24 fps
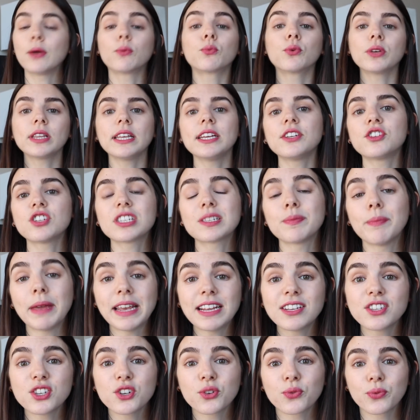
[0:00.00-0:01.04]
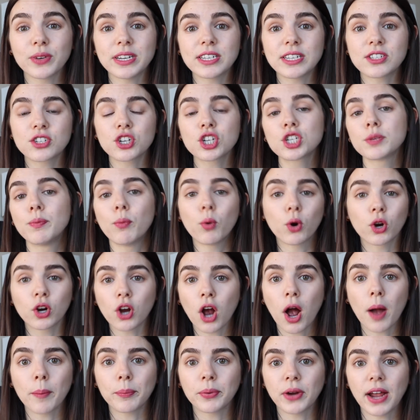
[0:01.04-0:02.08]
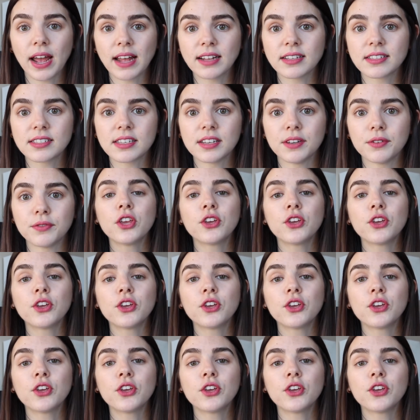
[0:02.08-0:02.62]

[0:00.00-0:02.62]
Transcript: It really just makes your research more comprehensive.